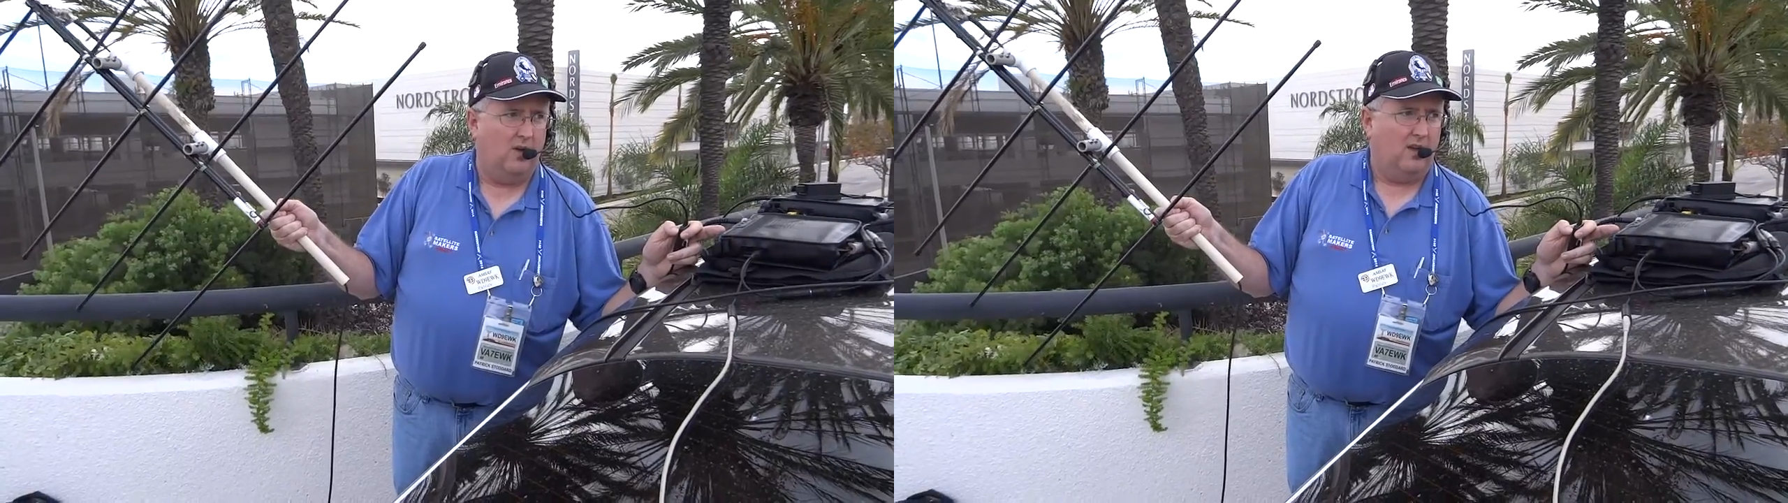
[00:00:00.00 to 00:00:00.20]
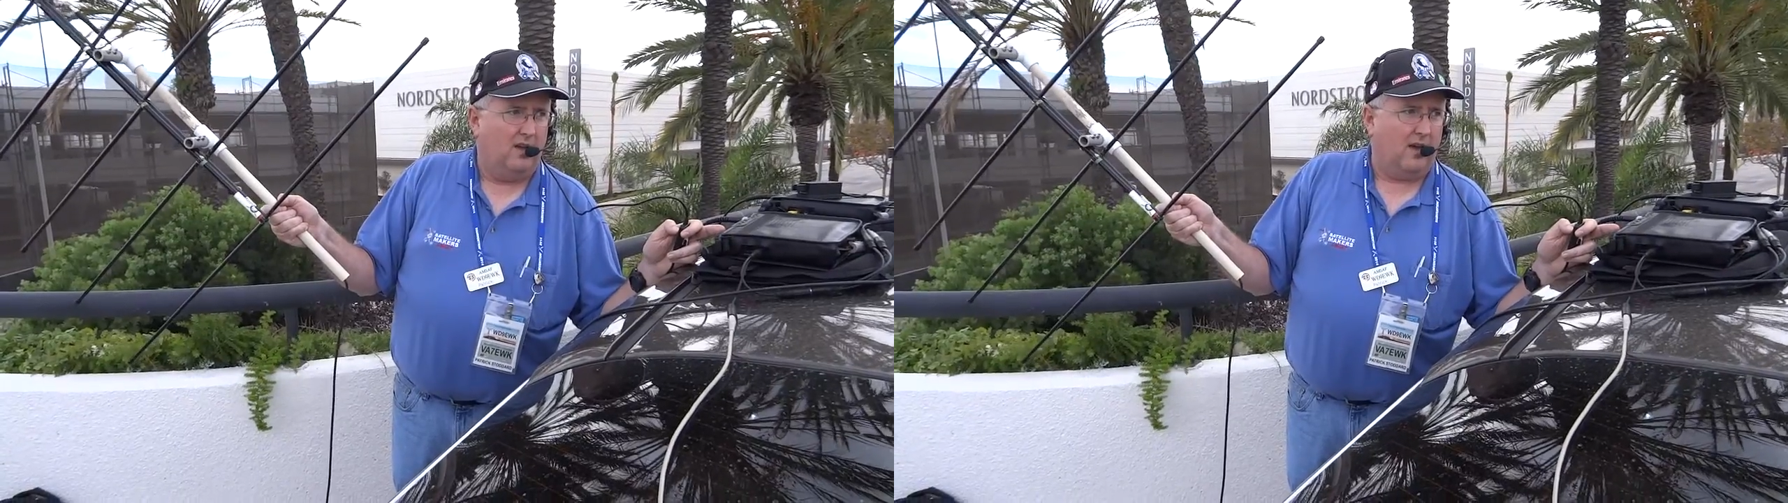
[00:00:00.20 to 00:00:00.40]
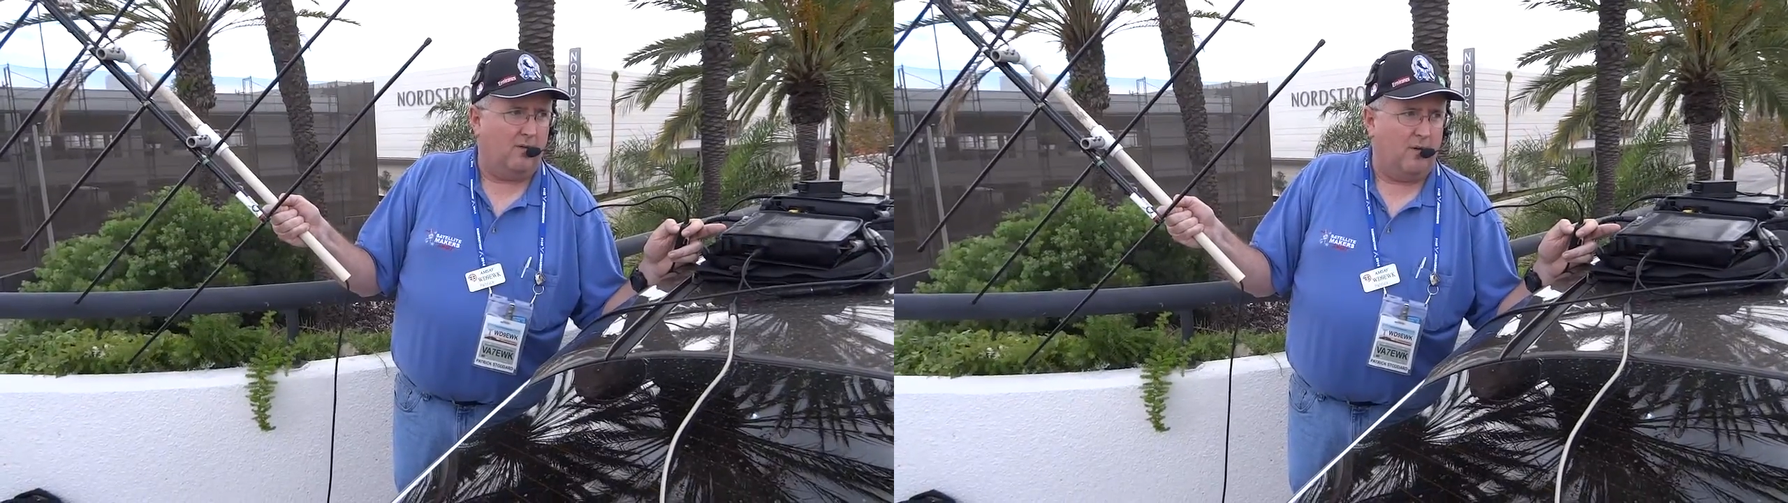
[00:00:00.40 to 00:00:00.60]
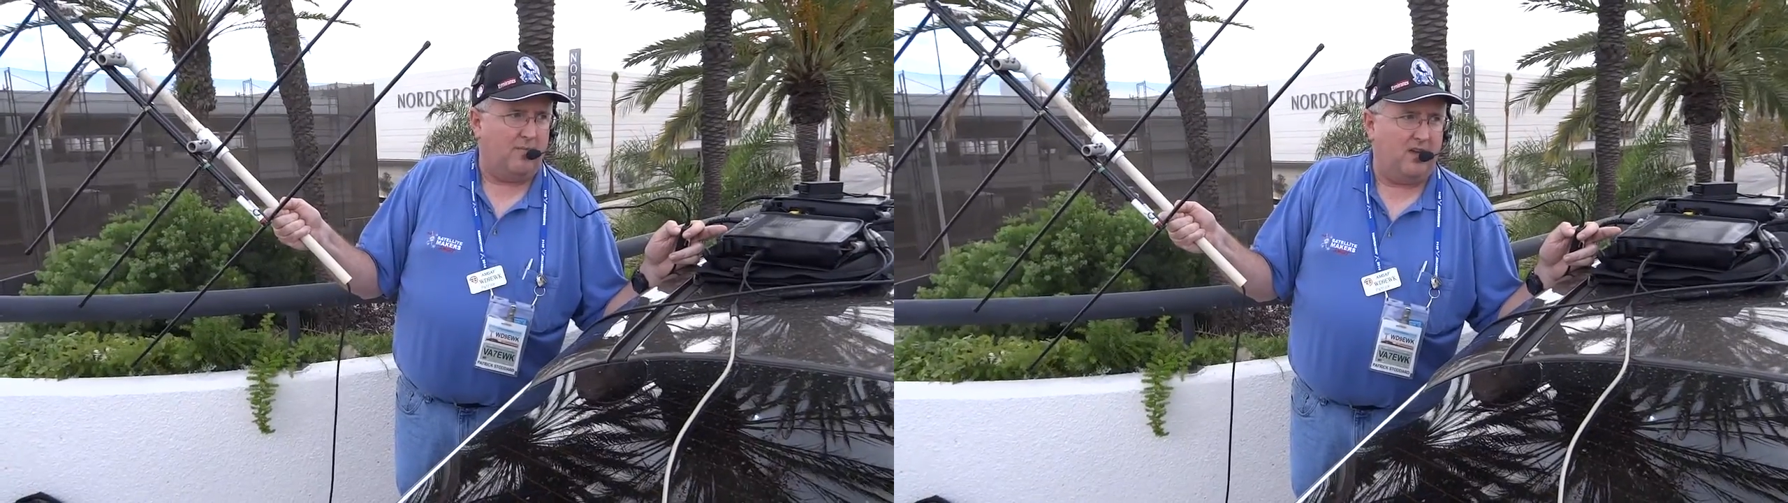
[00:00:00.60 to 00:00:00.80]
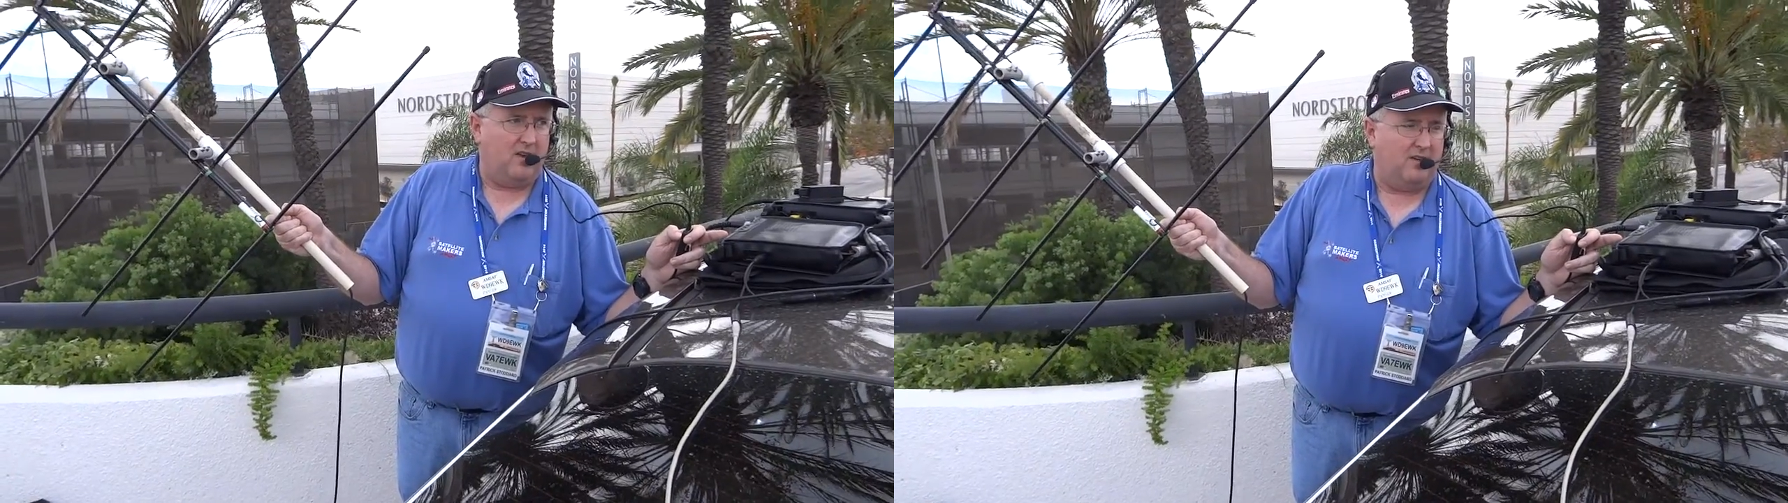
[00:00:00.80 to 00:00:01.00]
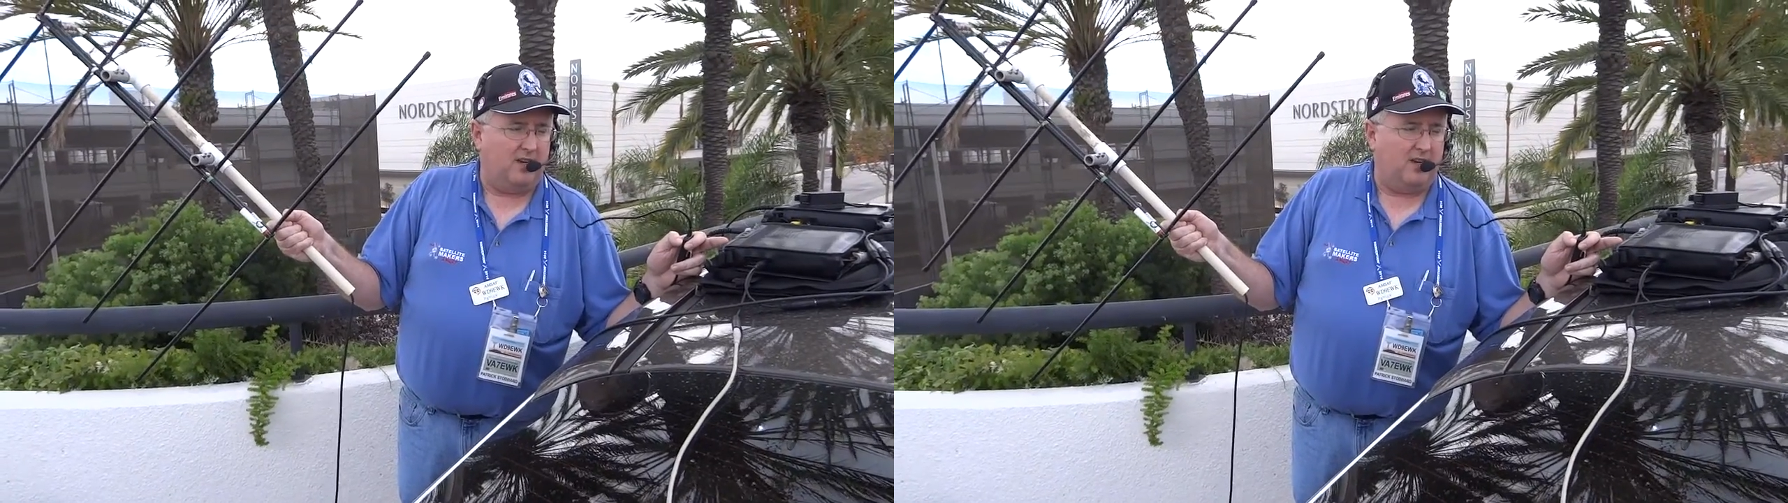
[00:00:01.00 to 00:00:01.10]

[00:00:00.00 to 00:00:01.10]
I repeat,